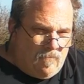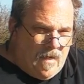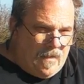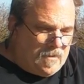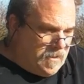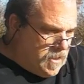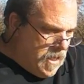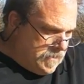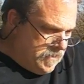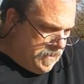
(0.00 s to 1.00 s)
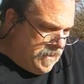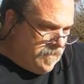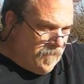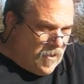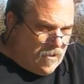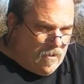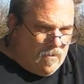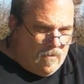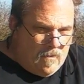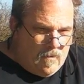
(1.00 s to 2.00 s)
minus the cost of the inverter,
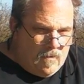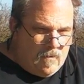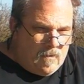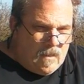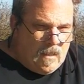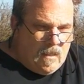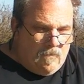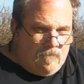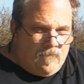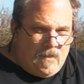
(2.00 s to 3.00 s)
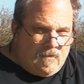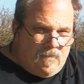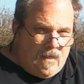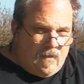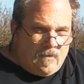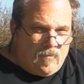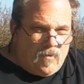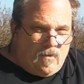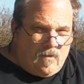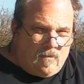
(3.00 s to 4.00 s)
these panels
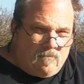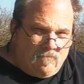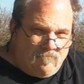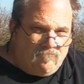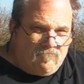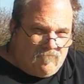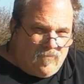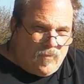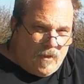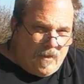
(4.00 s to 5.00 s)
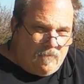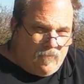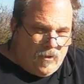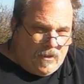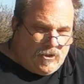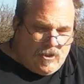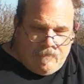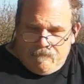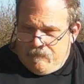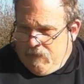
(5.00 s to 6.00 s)
were pretty
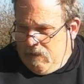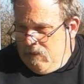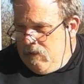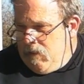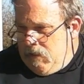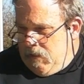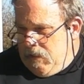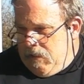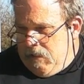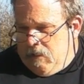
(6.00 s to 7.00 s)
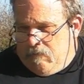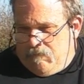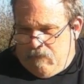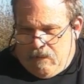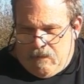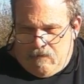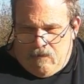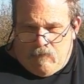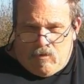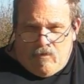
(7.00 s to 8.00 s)
cheap. And I did
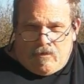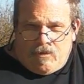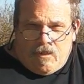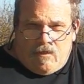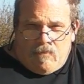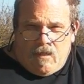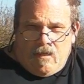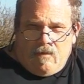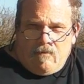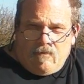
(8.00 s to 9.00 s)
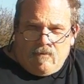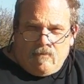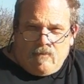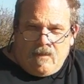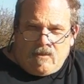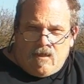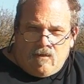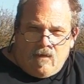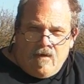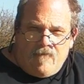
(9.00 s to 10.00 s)
number crunching on my
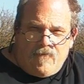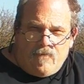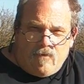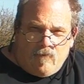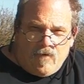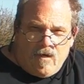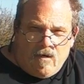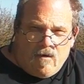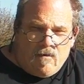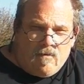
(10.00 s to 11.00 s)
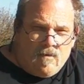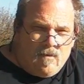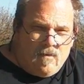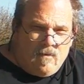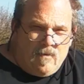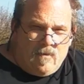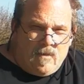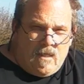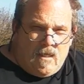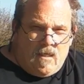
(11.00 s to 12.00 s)
Nissan Leaf over here,
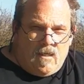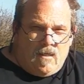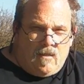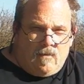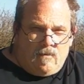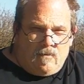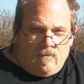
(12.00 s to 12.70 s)
and